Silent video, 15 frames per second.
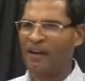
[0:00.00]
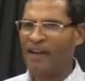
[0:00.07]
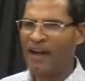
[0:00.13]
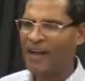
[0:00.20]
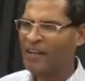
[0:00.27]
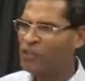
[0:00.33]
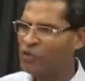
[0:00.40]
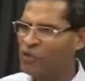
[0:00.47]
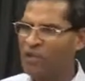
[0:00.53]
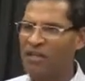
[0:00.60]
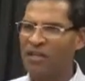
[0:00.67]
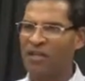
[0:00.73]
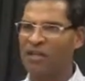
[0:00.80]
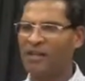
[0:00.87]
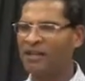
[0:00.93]

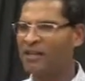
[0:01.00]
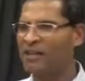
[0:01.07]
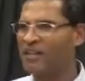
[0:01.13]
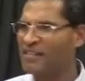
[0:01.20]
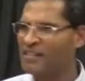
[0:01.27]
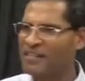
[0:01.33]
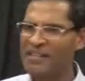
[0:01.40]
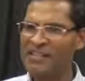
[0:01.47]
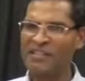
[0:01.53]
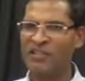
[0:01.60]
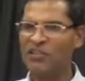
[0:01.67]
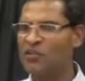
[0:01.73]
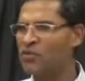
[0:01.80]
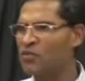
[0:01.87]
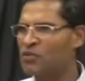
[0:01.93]
actually the internet
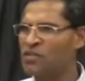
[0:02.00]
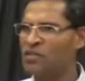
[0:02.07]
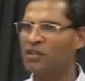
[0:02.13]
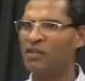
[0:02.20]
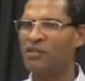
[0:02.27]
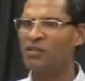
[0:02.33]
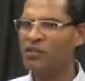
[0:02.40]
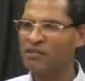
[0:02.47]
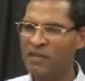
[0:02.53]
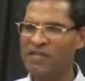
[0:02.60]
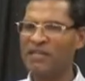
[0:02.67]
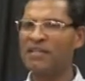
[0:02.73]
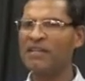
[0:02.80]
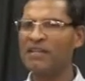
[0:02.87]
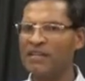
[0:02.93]
is using,
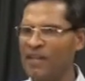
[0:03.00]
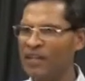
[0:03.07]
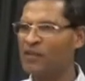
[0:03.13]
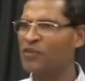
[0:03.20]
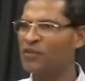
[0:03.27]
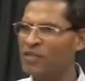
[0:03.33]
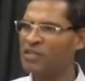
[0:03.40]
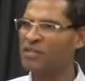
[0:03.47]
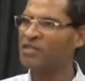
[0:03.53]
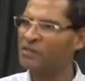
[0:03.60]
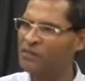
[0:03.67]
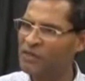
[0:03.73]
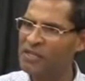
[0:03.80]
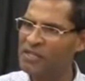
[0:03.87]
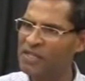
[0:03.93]
universally they are using
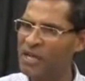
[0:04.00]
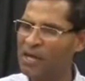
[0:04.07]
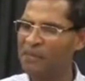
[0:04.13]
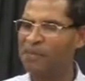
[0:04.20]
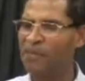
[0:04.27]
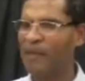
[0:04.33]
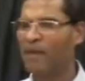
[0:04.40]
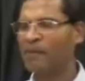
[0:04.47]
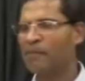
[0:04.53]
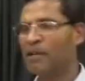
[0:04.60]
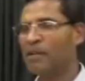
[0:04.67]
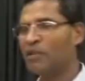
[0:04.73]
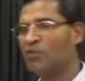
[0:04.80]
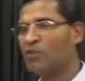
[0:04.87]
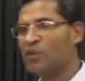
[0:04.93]
different term,
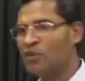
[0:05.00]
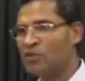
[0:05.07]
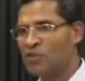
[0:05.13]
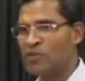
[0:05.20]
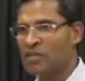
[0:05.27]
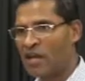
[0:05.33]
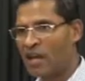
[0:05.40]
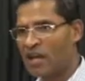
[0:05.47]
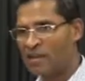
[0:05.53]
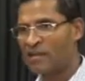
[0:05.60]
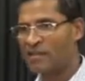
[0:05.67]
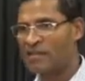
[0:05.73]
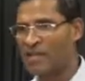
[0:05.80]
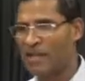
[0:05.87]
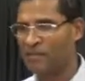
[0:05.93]
but you are using
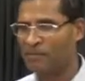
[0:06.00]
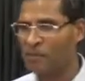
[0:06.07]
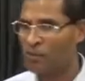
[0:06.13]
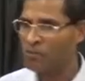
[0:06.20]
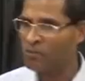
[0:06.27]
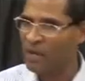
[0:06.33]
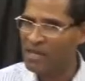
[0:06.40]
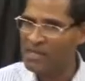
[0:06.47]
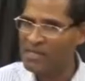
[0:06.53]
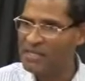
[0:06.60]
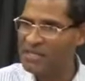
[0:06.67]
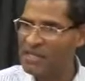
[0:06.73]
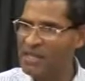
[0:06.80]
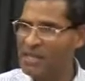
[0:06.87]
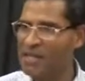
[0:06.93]
another term. You might
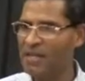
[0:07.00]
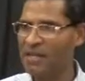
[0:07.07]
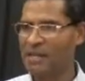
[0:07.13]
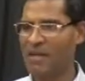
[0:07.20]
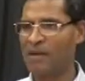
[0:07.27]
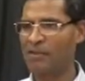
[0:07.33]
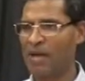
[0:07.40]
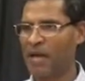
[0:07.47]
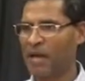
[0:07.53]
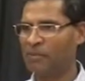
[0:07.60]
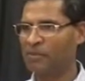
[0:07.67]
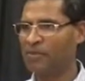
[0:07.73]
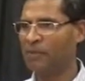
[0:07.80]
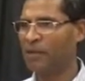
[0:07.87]
see it coming up.